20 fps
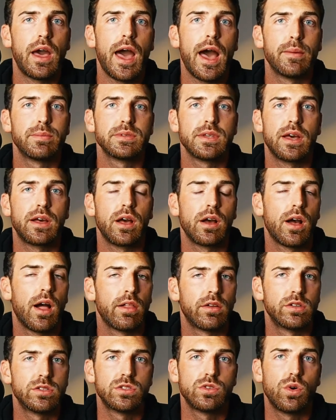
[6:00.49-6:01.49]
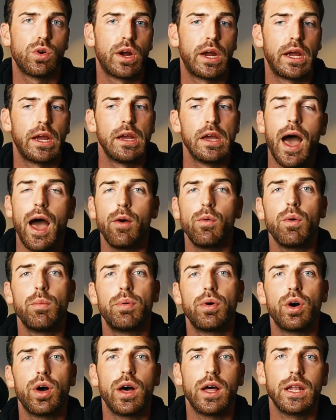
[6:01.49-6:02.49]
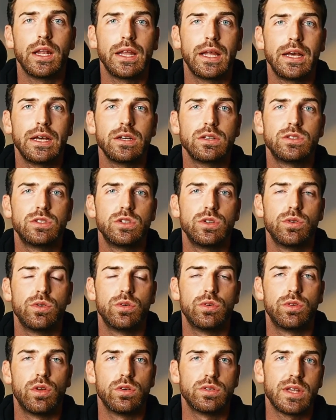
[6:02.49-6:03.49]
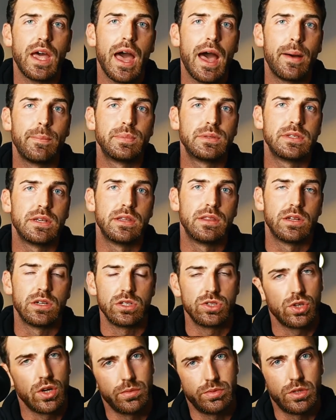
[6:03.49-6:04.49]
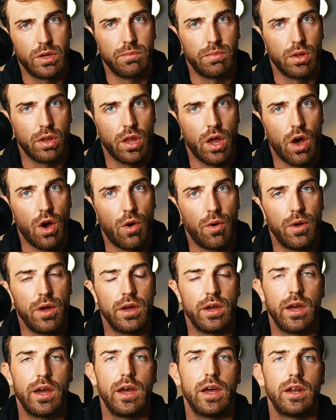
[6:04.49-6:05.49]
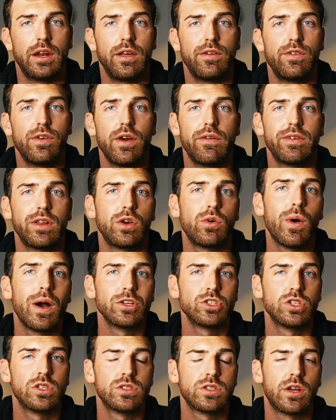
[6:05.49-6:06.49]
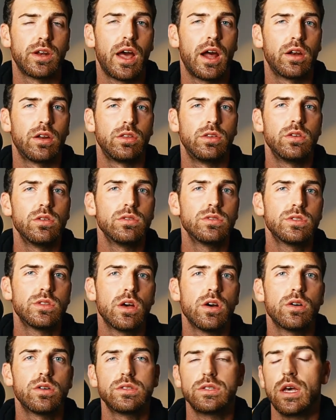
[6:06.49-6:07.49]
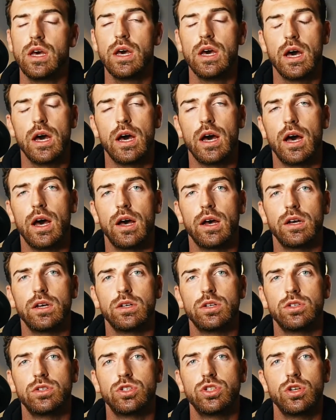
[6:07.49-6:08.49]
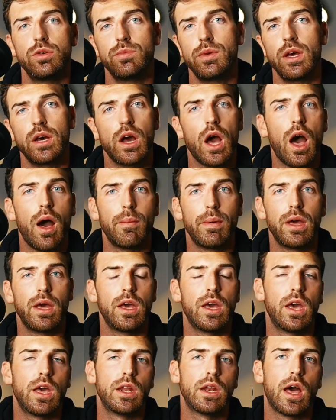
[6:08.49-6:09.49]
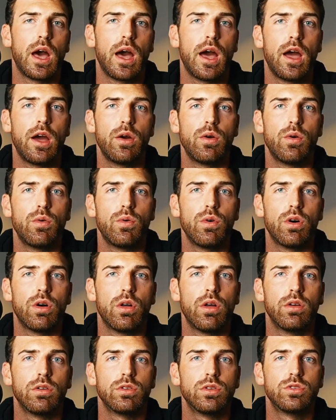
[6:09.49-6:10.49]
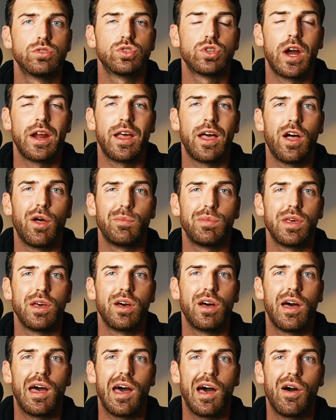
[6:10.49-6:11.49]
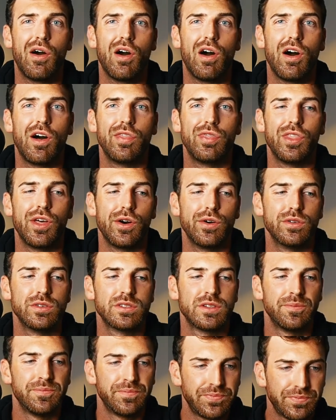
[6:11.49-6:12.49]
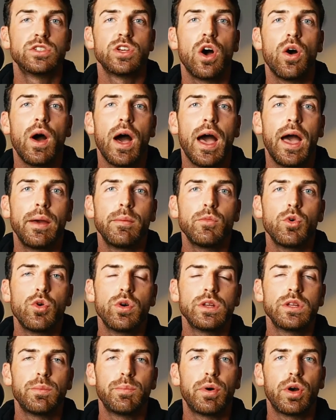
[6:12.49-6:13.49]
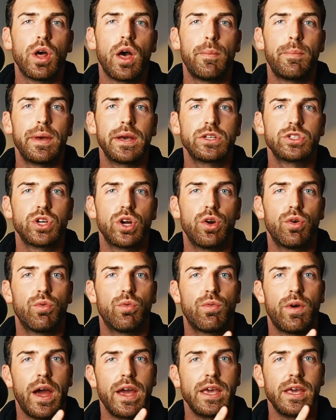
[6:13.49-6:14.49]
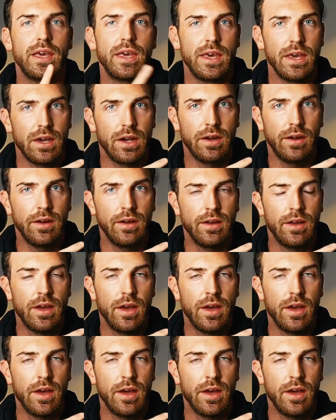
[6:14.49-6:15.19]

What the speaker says: apps like a color story. I will put a link to those apps in the description below. And if you have any questions on how to use those, shoot me a comment and I will try to help you out on those. So I'm going to put a picture right here